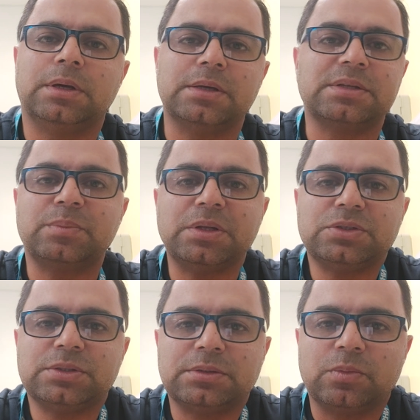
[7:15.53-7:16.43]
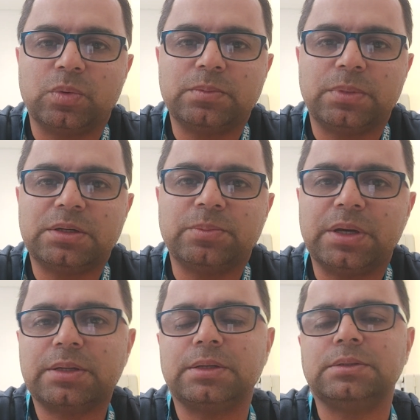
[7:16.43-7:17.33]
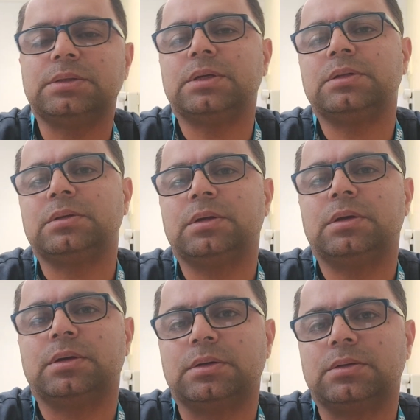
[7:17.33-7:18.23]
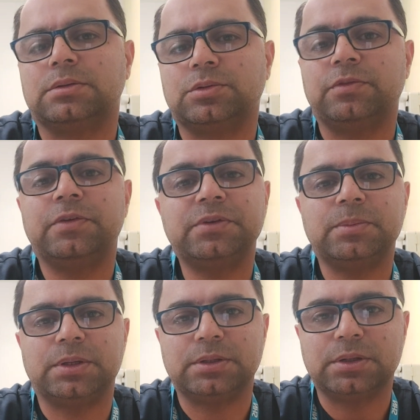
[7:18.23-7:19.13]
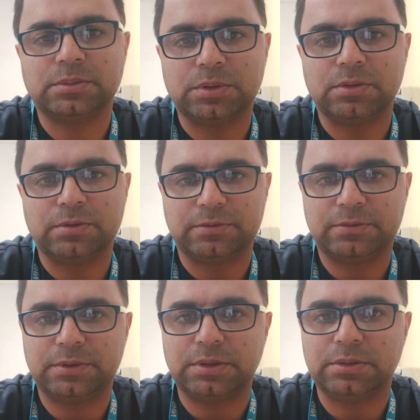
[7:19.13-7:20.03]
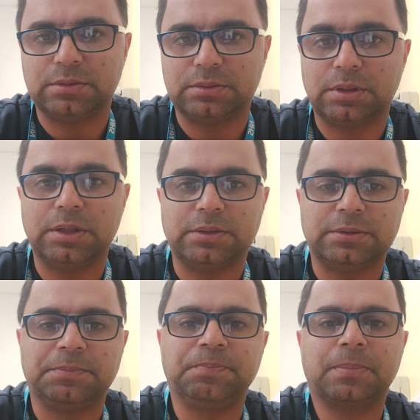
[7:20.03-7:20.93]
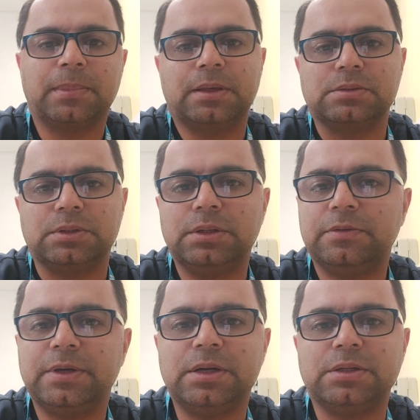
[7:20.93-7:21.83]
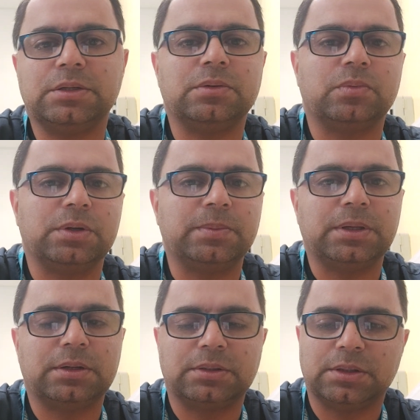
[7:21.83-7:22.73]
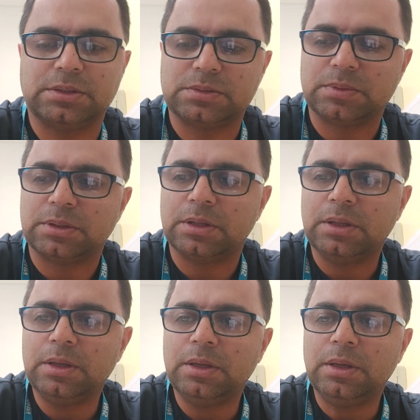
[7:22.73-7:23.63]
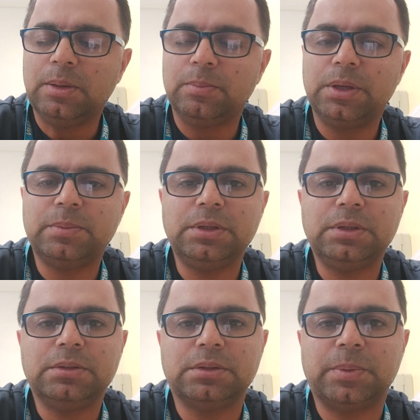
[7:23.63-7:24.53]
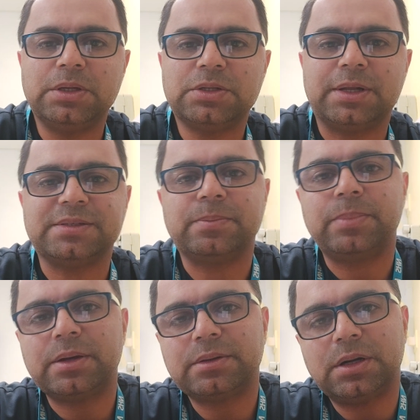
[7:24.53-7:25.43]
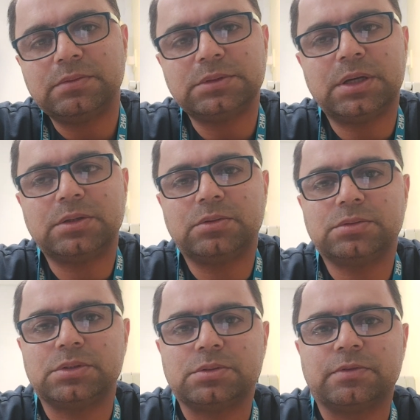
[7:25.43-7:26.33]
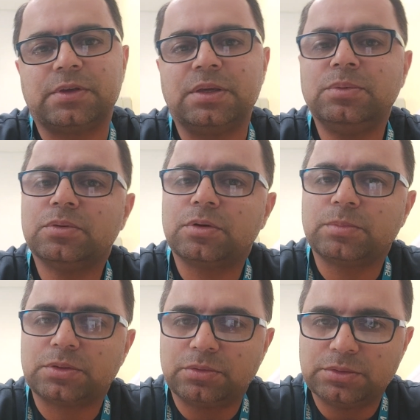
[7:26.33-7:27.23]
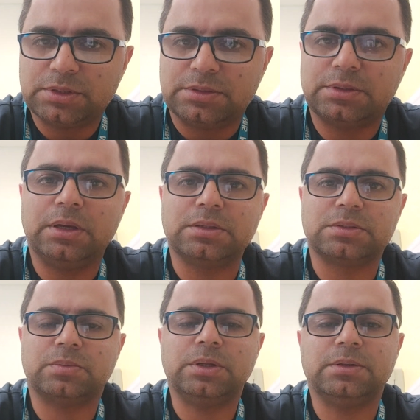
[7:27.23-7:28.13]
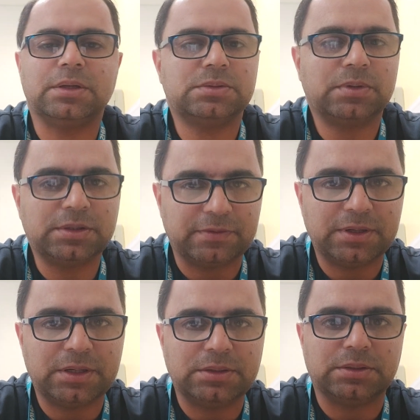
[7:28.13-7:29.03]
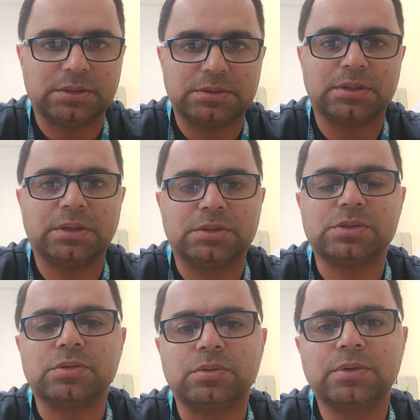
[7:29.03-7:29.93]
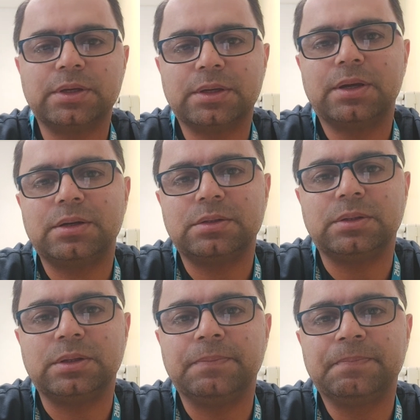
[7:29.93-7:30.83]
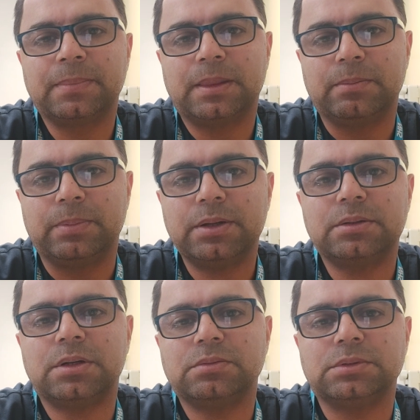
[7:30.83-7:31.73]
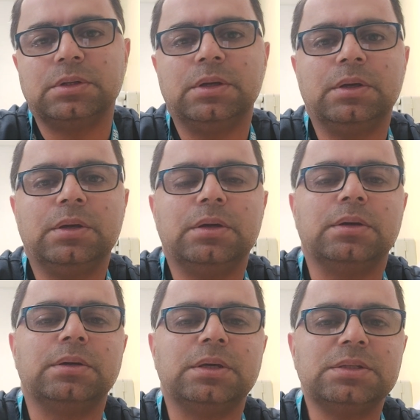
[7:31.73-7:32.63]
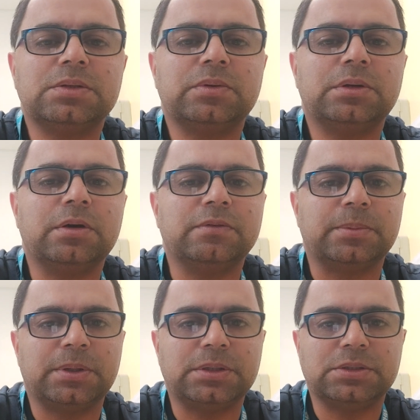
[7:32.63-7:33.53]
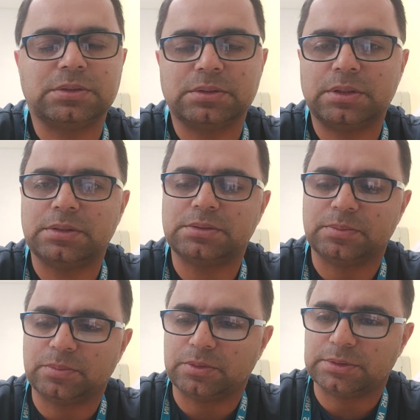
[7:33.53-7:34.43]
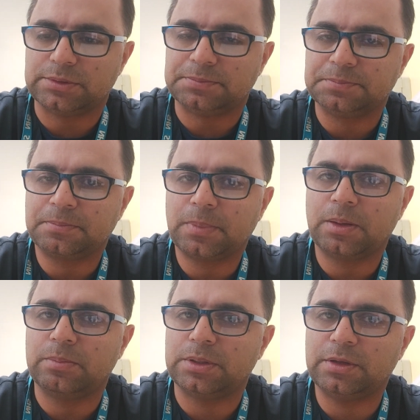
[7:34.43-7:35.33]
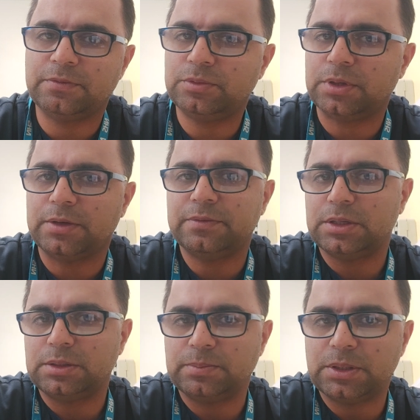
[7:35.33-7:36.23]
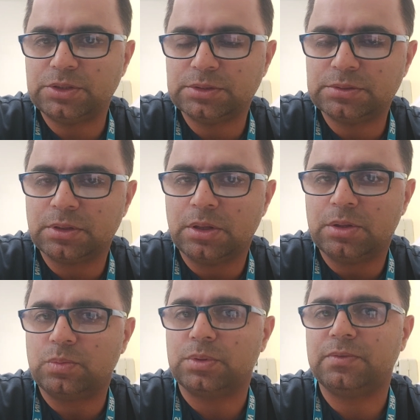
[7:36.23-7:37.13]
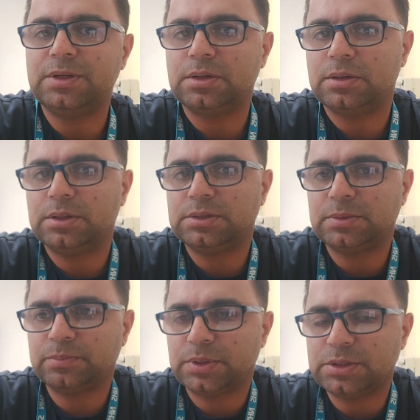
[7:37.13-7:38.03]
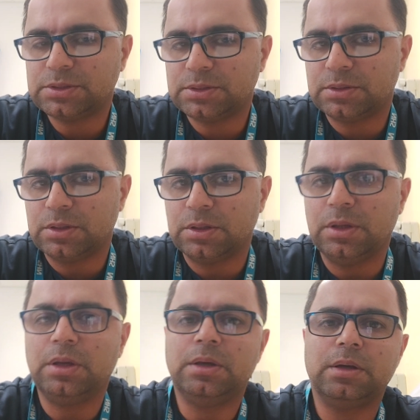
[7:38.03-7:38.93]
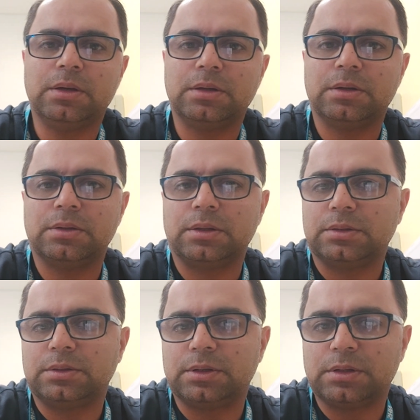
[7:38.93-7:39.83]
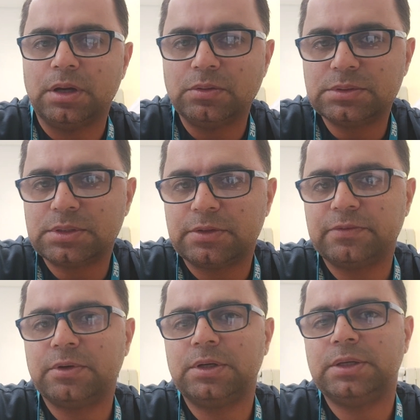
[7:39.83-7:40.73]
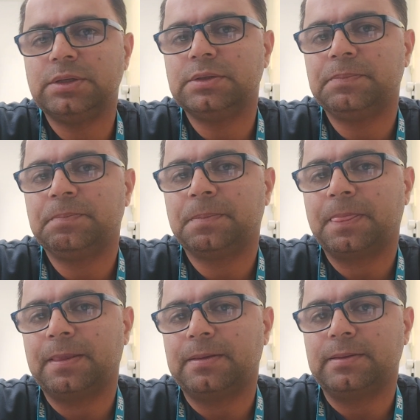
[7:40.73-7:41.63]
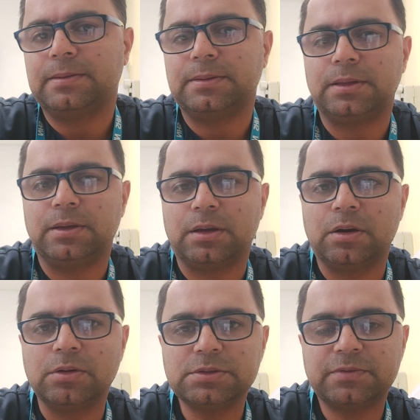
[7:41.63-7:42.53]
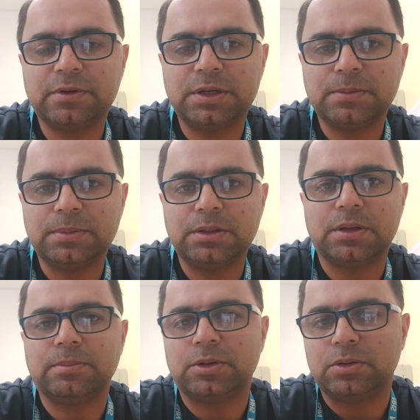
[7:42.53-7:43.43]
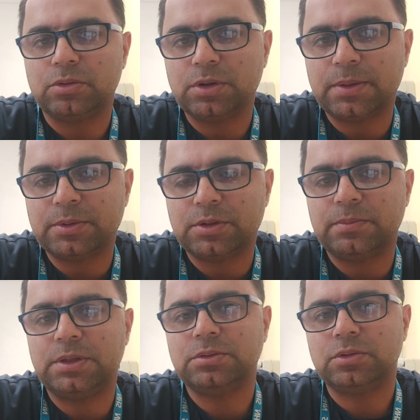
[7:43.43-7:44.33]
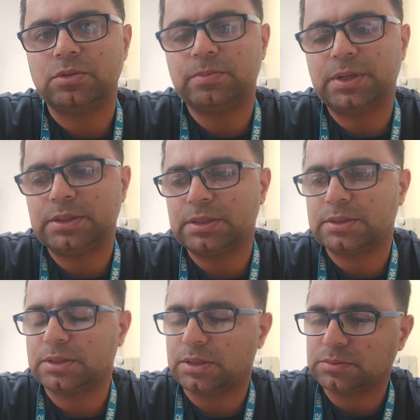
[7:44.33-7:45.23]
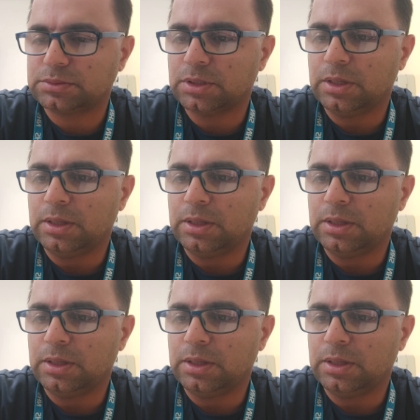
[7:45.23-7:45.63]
as I mentioned, one blood bag contains 250 milligram of iron, so their ferritin will be high as well. Maybe the patient has a background diagnosis of hemochromatosis as well. That's why the ferritin is high. So looking at the background history of the patient is important. But if you have any patient with very high temperature and the accounts are falling, the accounts falling mean low hemoglobin, low platelet count,